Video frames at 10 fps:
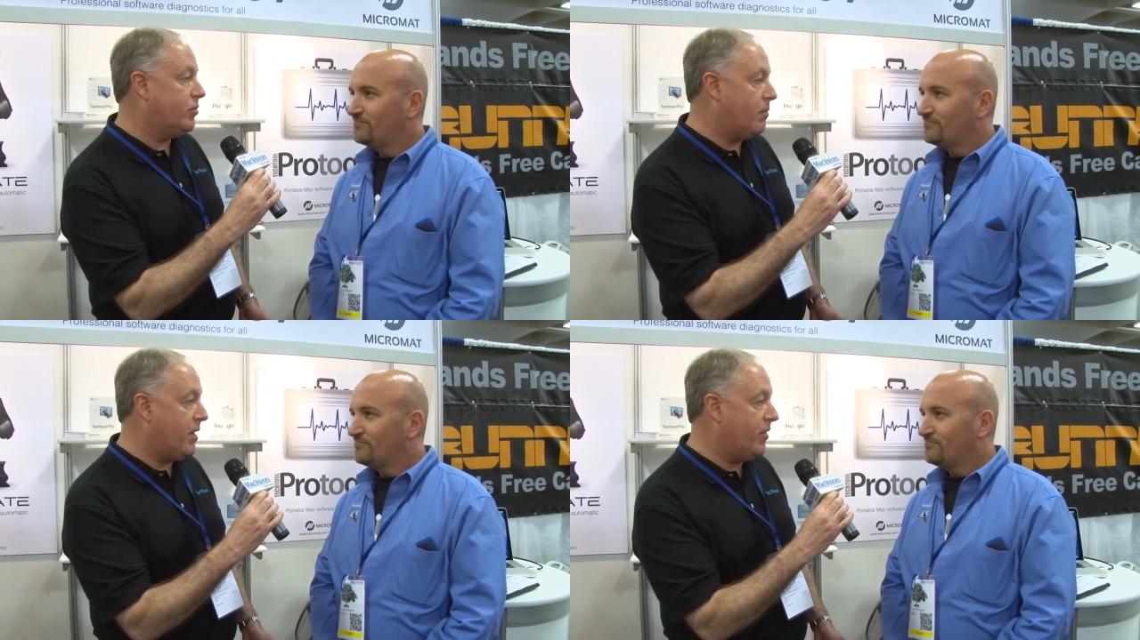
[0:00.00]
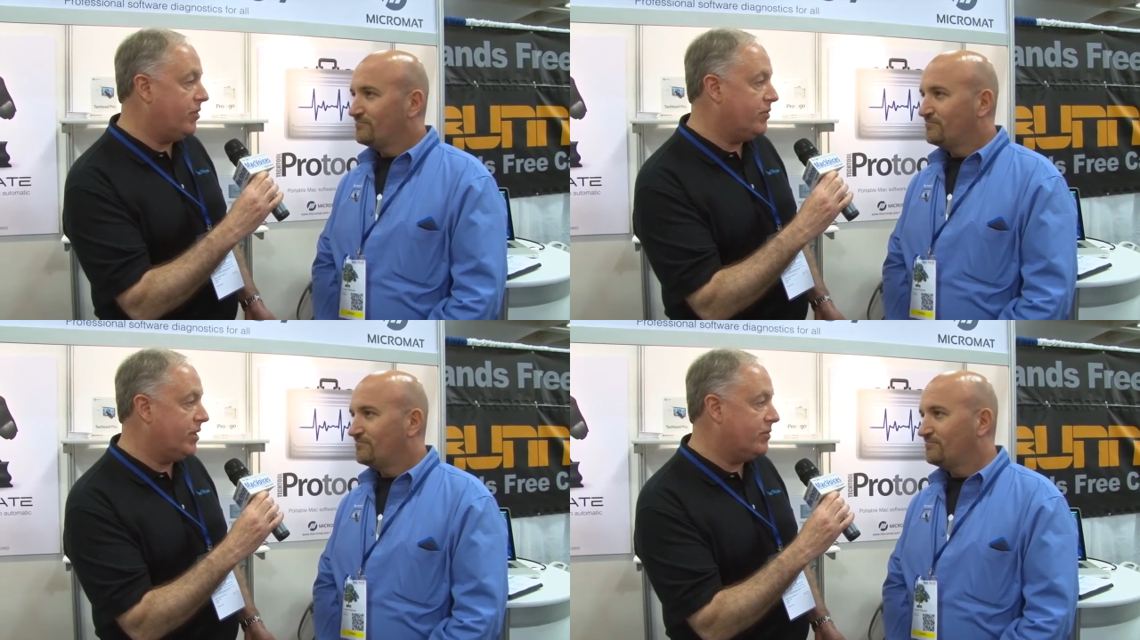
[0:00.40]
Speaker 1: a repair
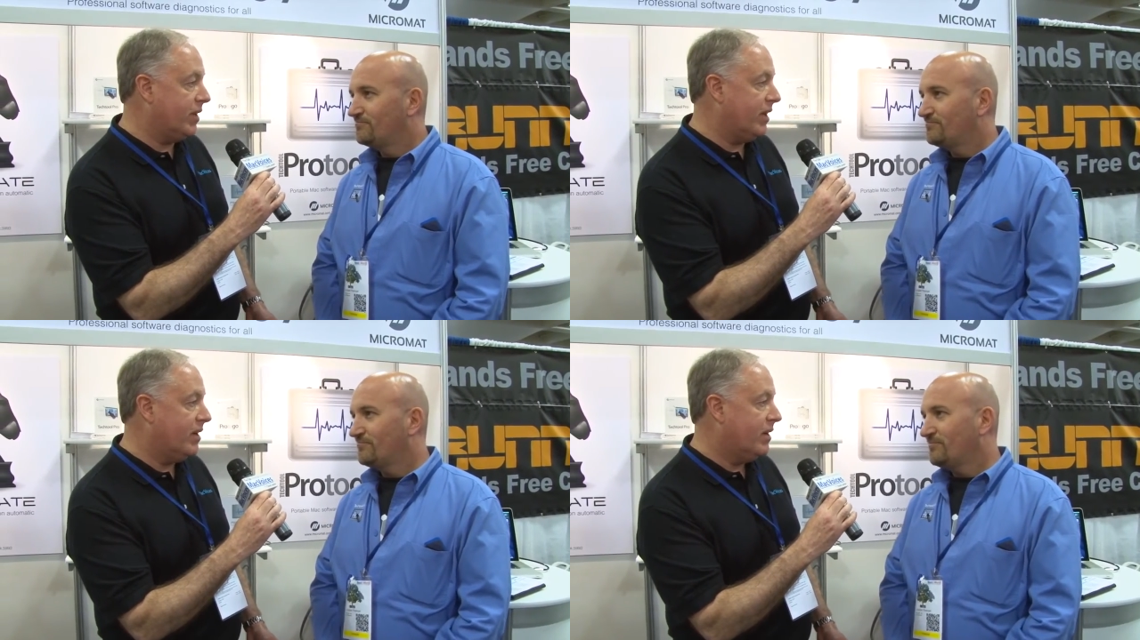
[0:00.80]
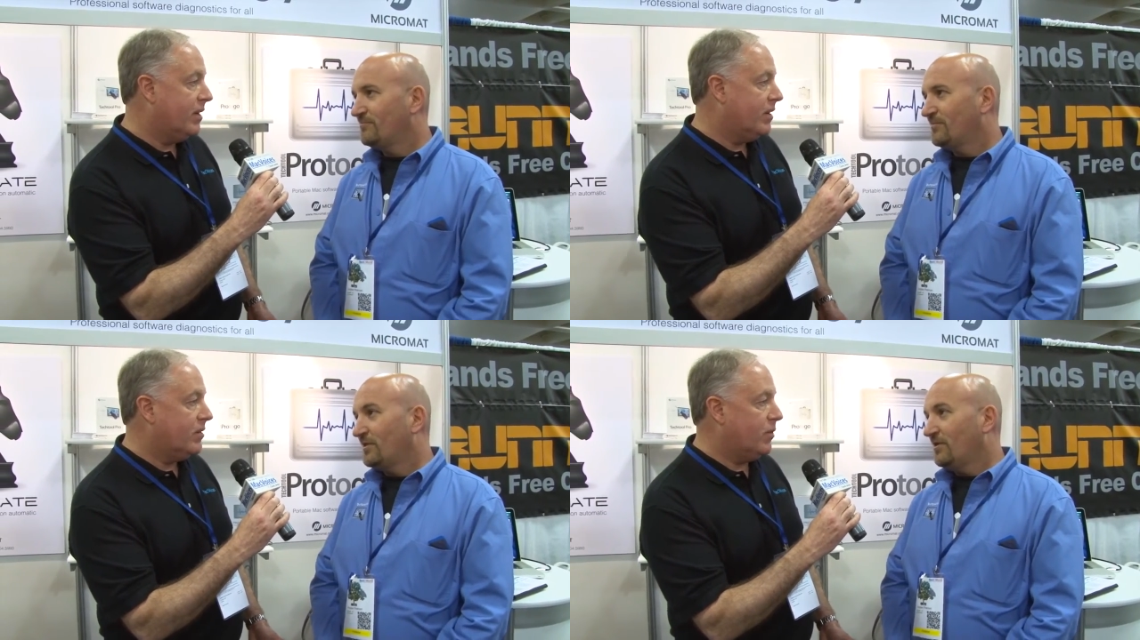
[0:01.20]
utility?
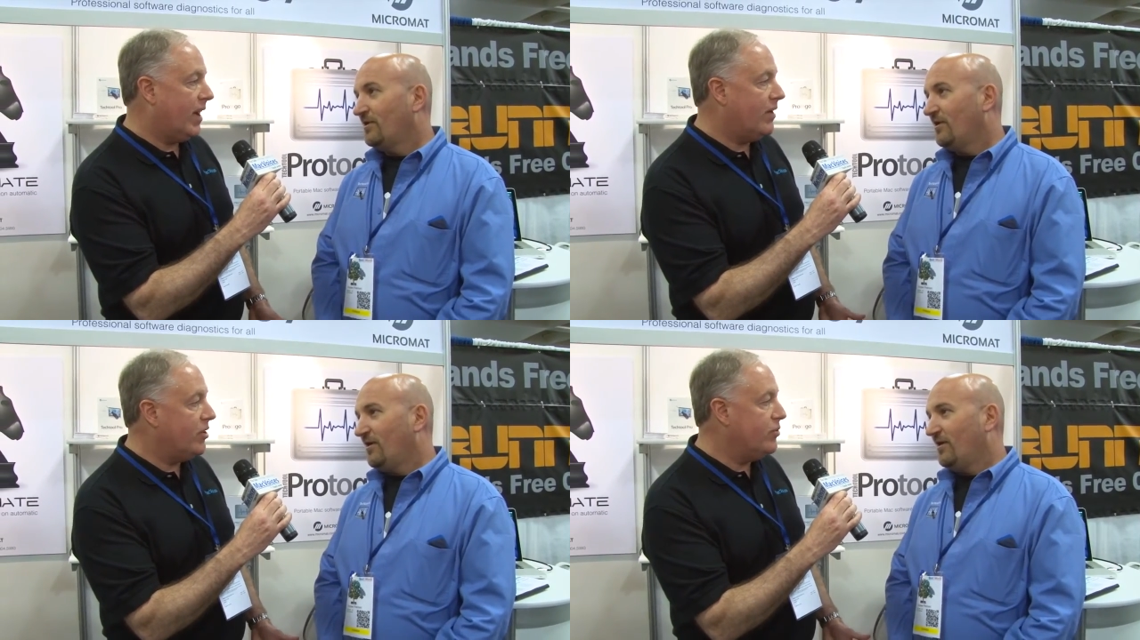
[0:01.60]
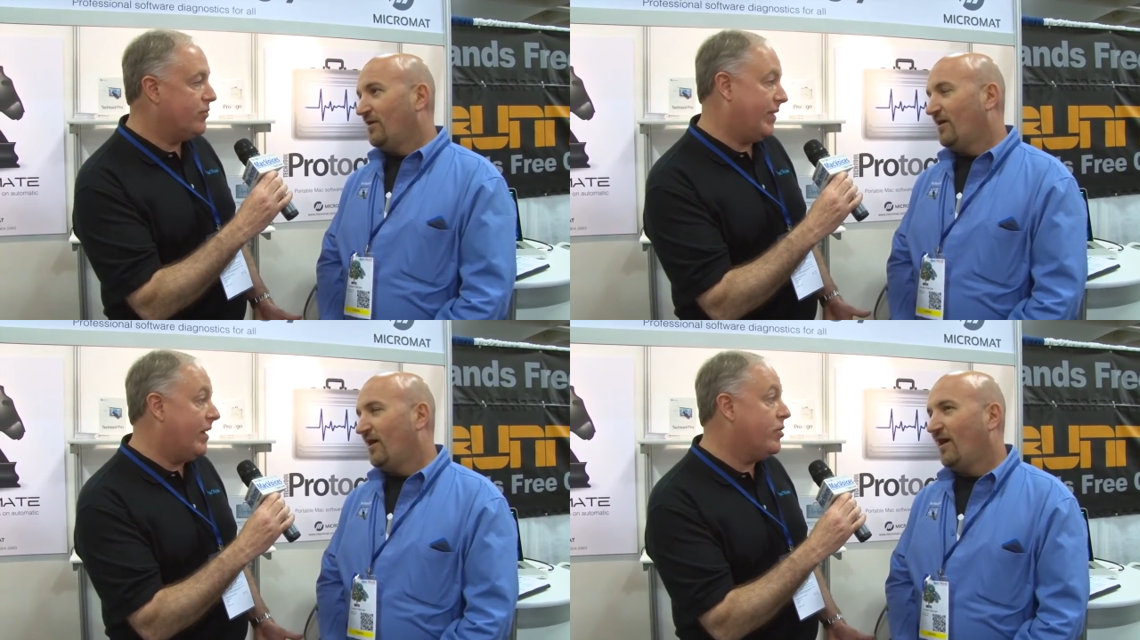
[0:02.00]
How do you
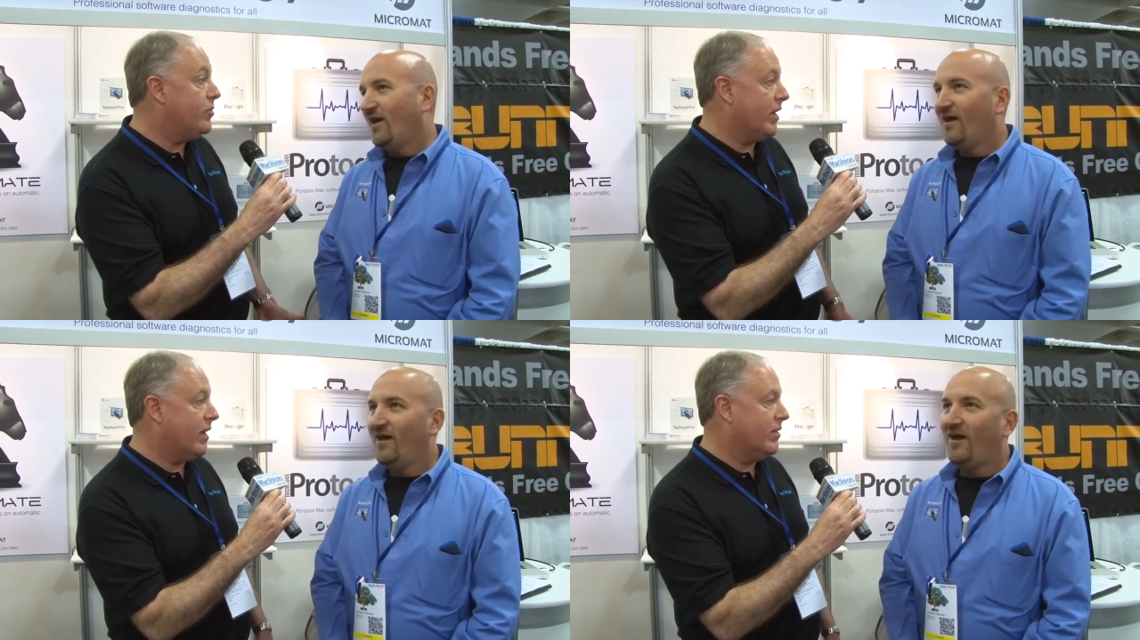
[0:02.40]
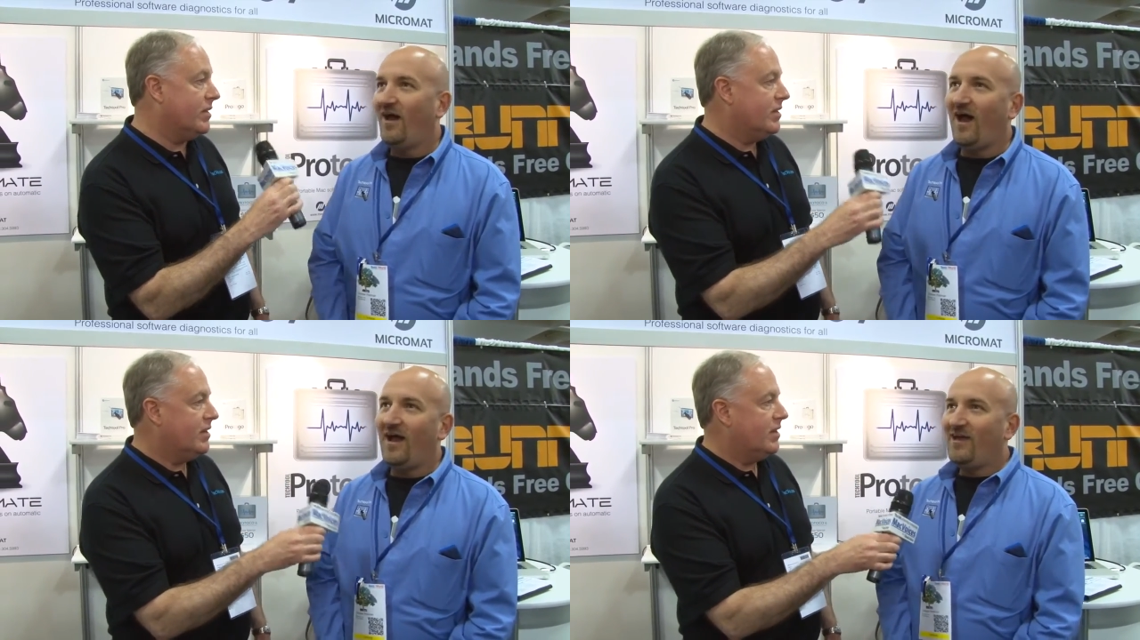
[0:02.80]
think of it?
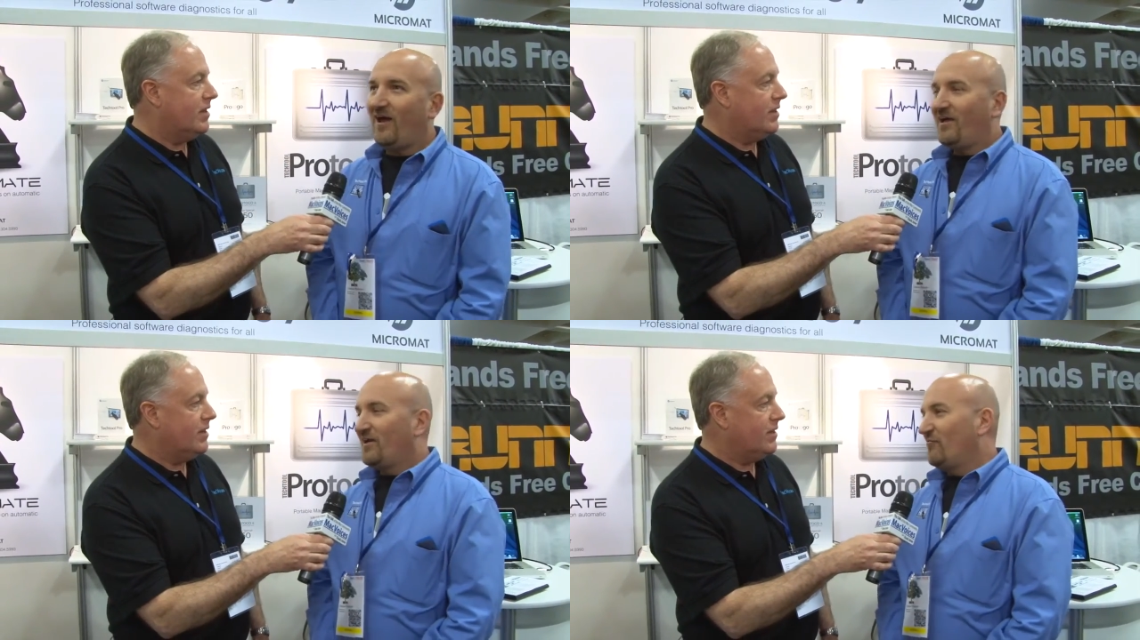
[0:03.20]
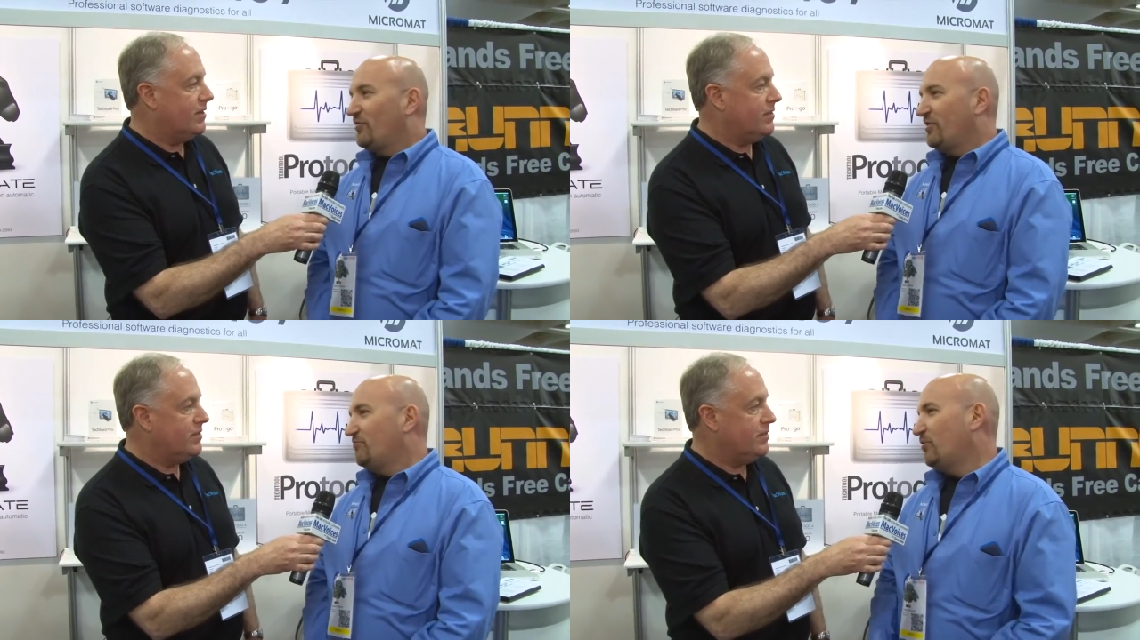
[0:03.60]
Speaker 2: I kind of look at it in